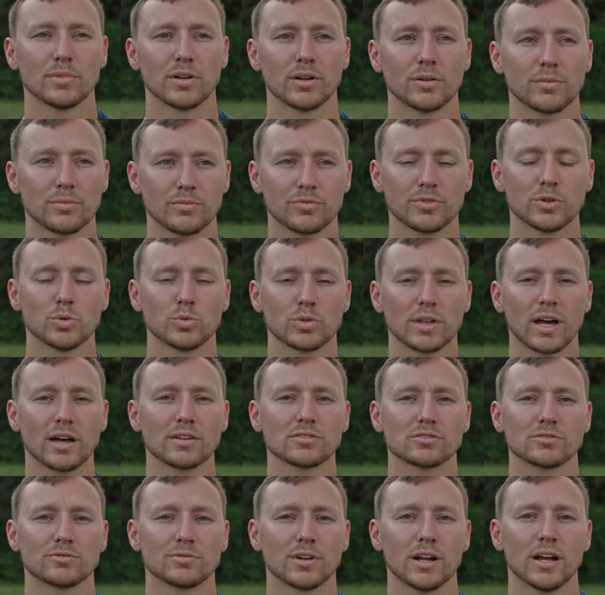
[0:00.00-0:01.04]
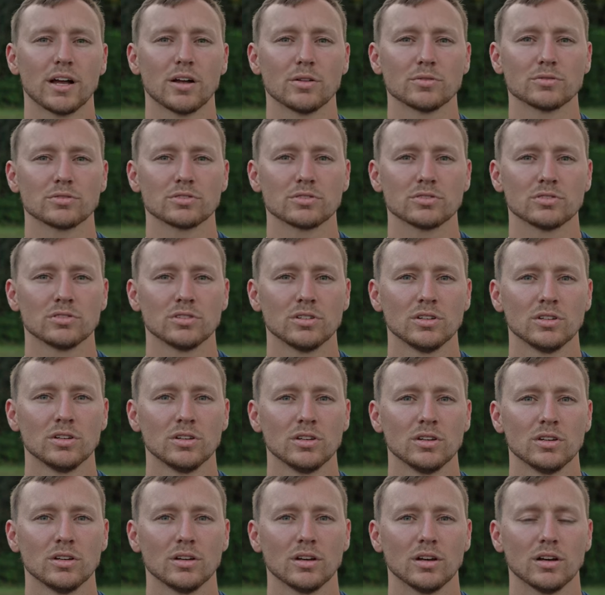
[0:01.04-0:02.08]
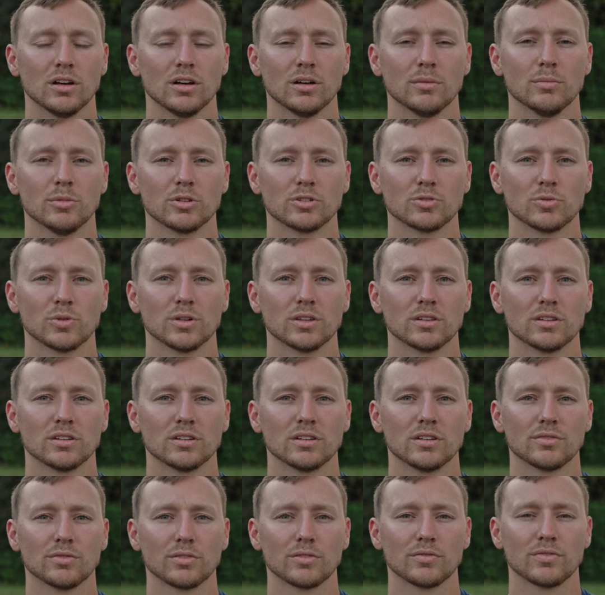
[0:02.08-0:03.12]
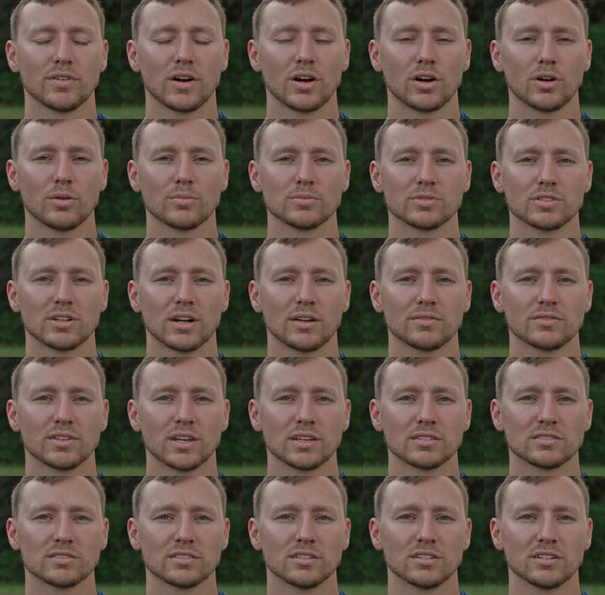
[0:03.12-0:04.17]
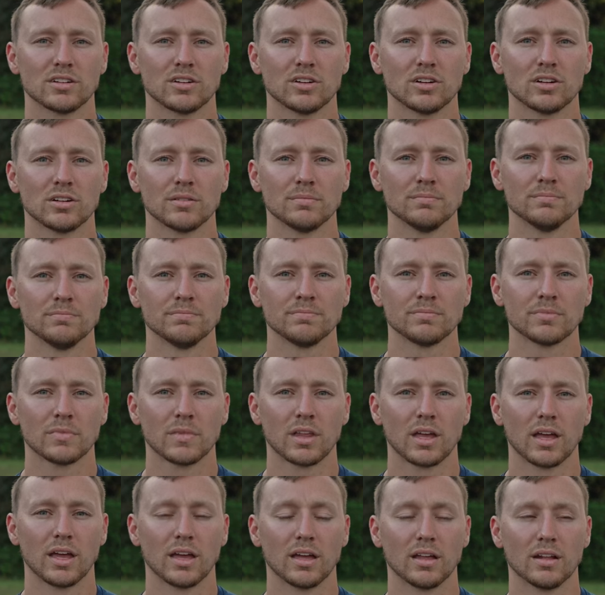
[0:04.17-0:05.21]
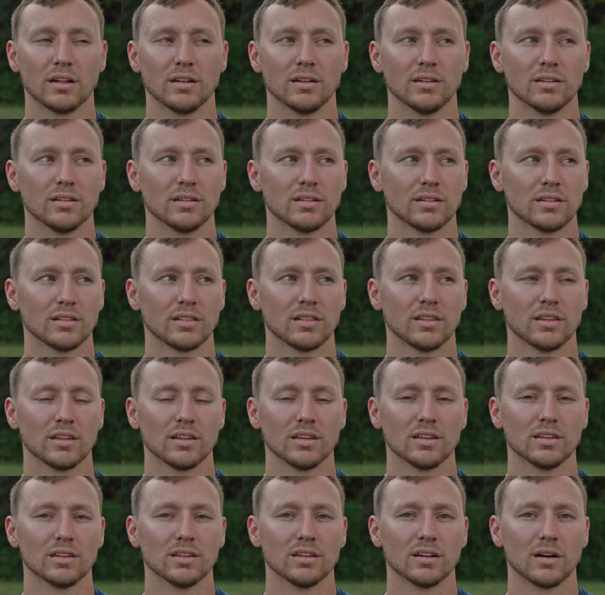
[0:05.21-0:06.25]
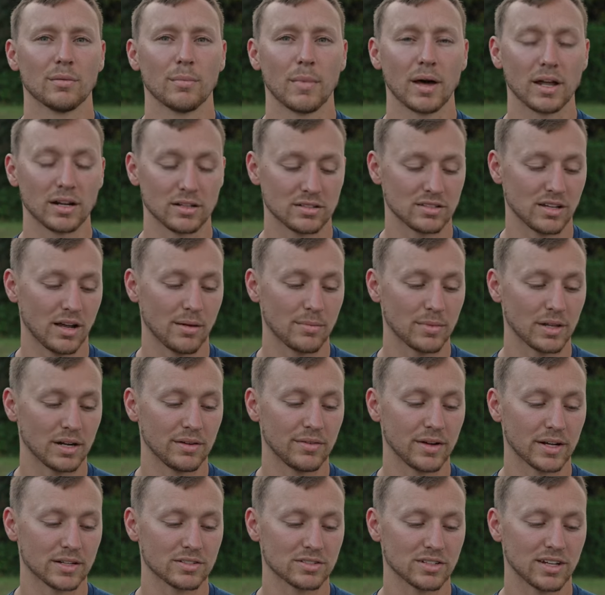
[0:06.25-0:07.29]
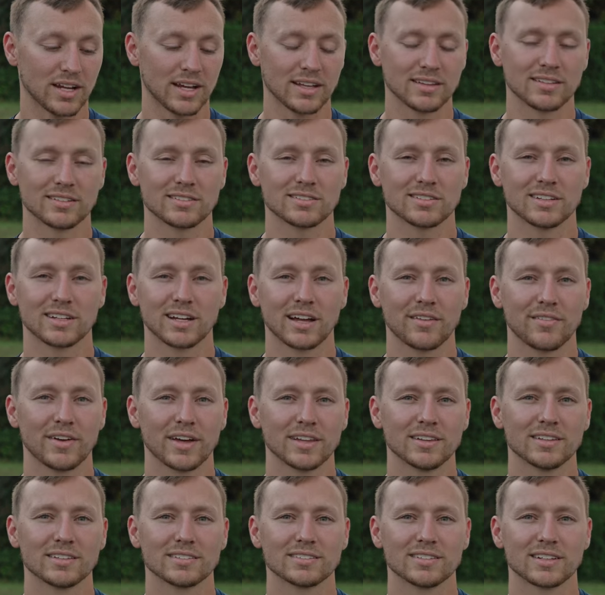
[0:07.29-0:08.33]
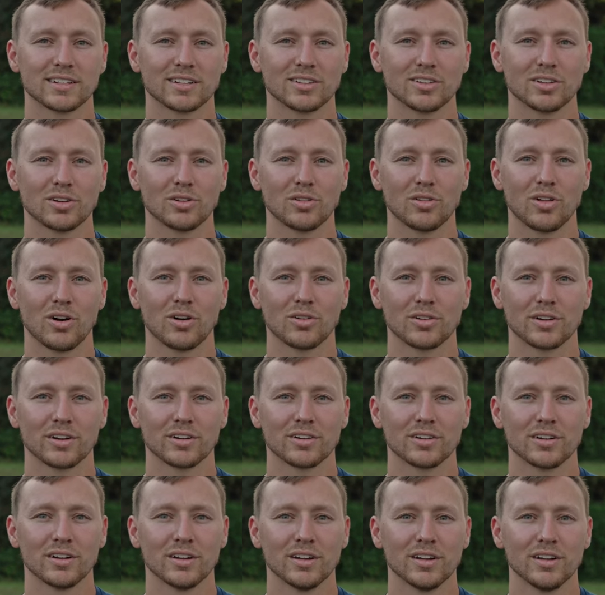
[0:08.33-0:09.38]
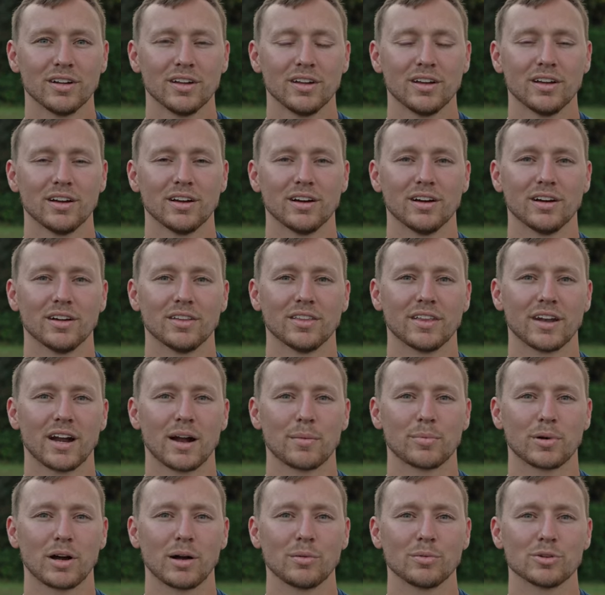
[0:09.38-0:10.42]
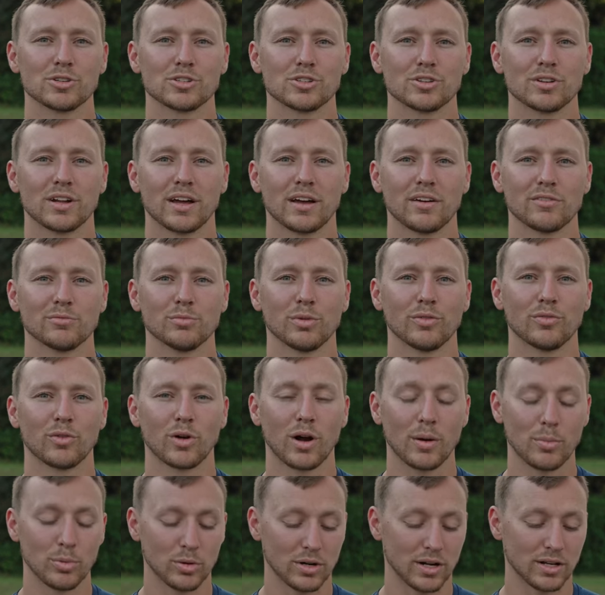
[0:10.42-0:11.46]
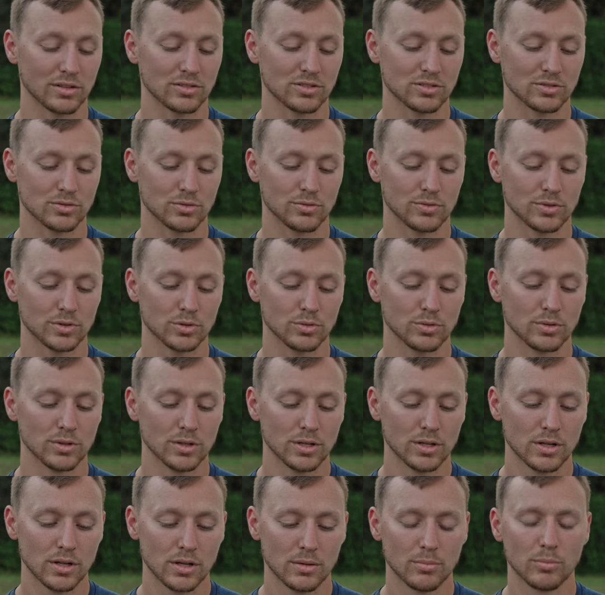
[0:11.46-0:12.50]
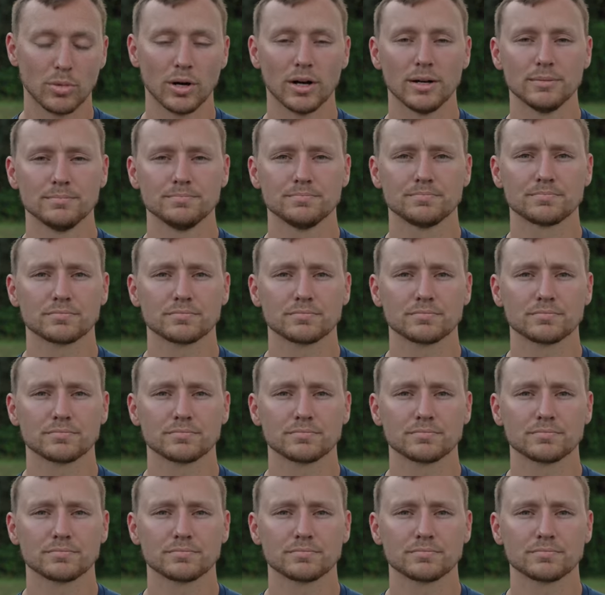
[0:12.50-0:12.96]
a few thousand rounds uh, between the different firearms that I've tested it on and the amount of time that I've actually had this thing. I've had this thing a little longer uh, than I probably should have before I put out this review. But